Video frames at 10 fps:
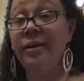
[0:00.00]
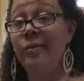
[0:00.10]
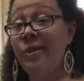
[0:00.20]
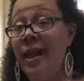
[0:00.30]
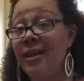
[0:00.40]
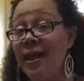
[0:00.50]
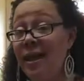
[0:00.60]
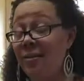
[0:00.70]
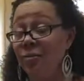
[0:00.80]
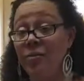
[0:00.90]
And we'll add
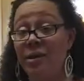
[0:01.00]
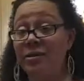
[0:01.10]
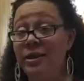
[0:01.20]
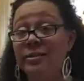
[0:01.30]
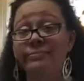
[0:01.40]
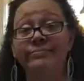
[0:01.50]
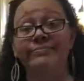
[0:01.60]
that and we'll be all done.